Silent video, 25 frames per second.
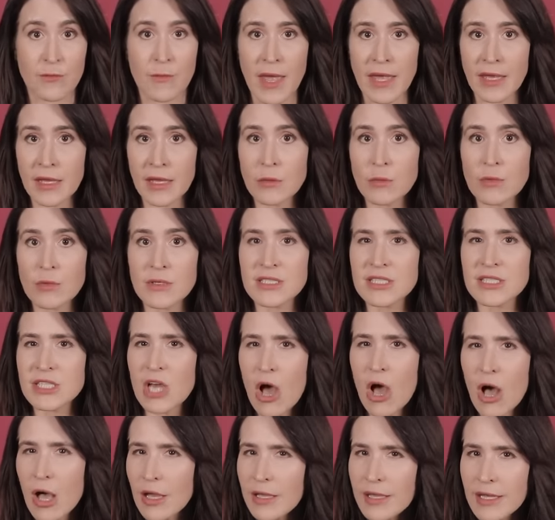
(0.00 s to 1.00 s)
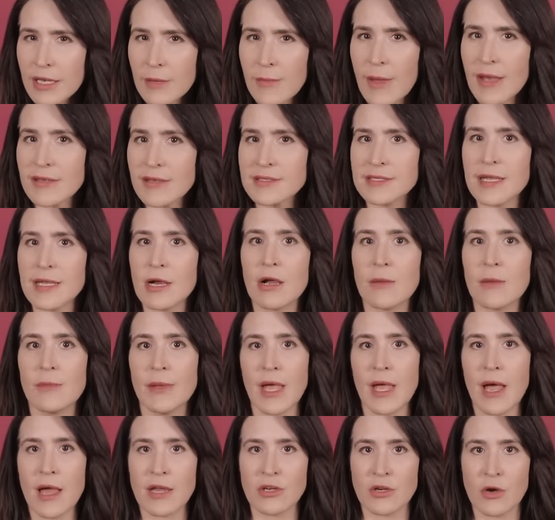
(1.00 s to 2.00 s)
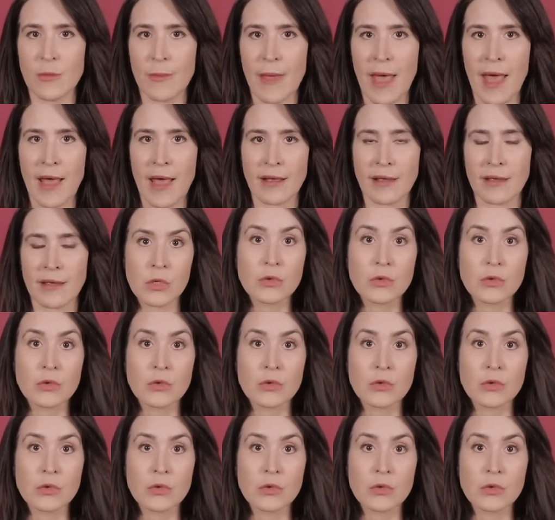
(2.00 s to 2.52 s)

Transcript: Megan was talking about Sarah behind her back.